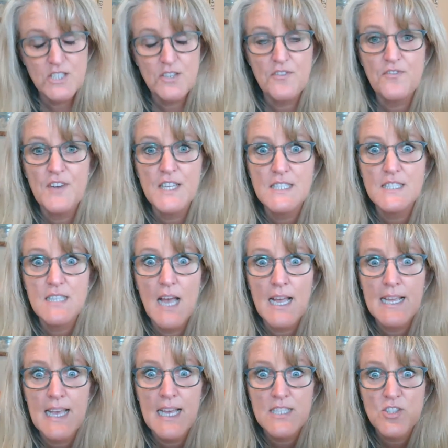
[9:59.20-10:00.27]
Defense
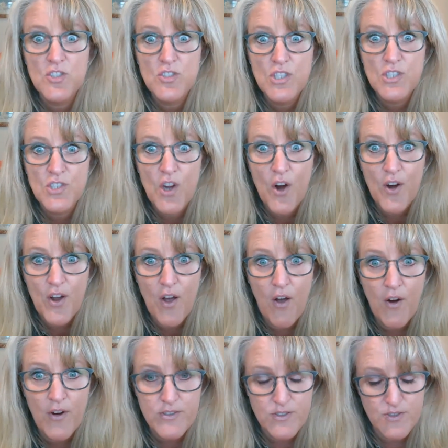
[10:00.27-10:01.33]
Against the Dark
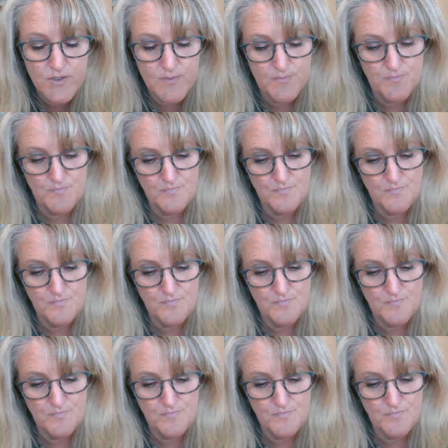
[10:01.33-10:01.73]
Arts.